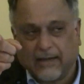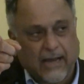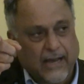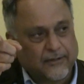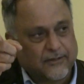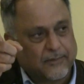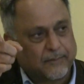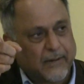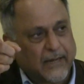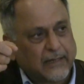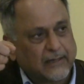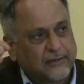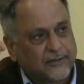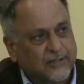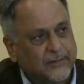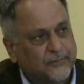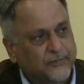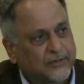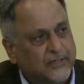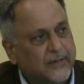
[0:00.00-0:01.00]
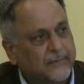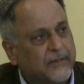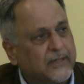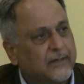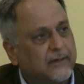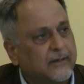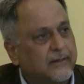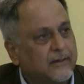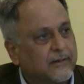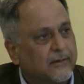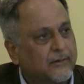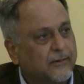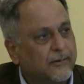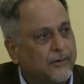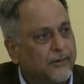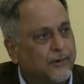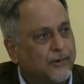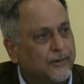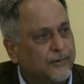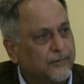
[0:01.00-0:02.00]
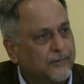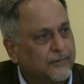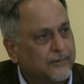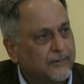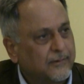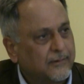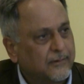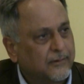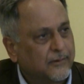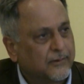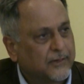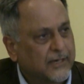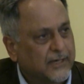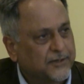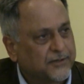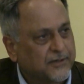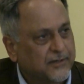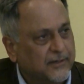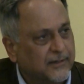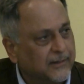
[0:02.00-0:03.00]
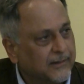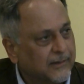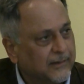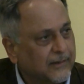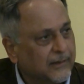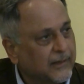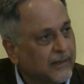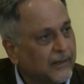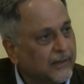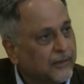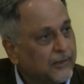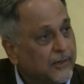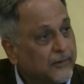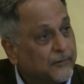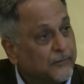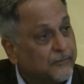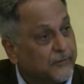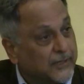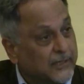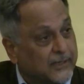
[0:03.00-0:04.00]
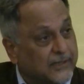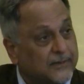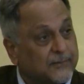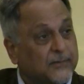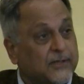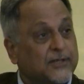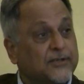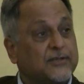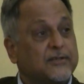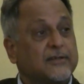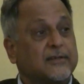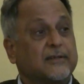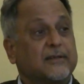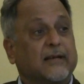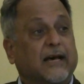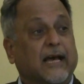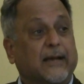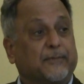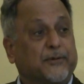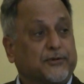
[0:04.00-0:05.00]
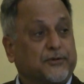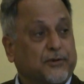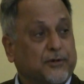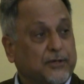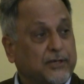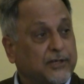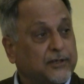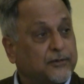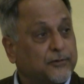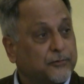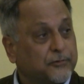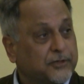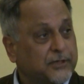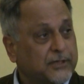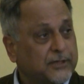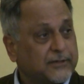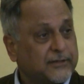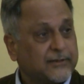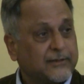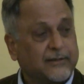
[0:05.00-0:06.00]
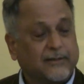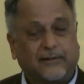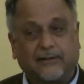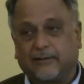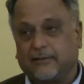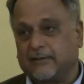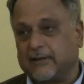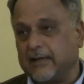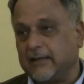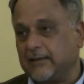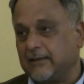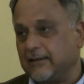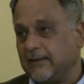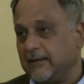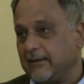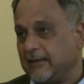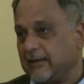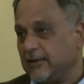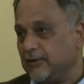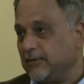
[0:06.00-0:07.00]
As the battleships come in on horizon, you have Vietnamese hypersonic cruisers right there.